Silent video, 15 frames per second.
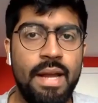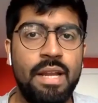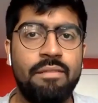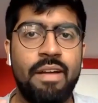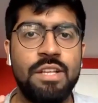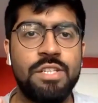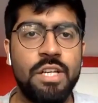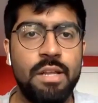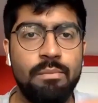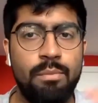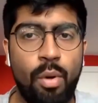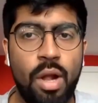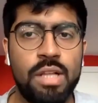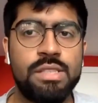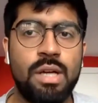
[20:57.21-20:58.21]
it eventually
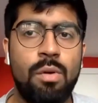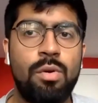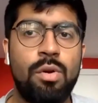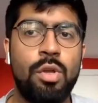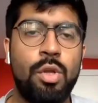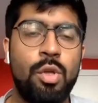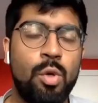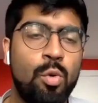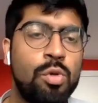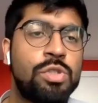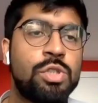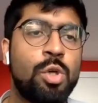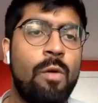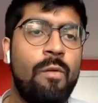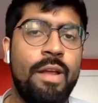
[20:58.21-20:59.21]
boils down to
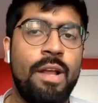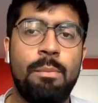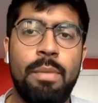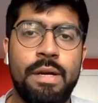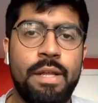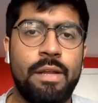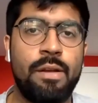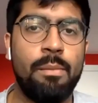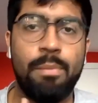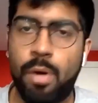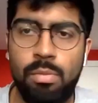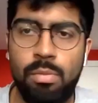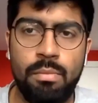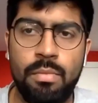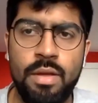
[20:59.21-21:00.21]
you solving a particular
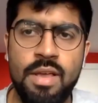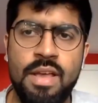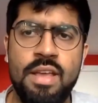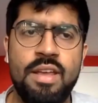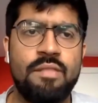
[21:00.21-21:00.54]
problem.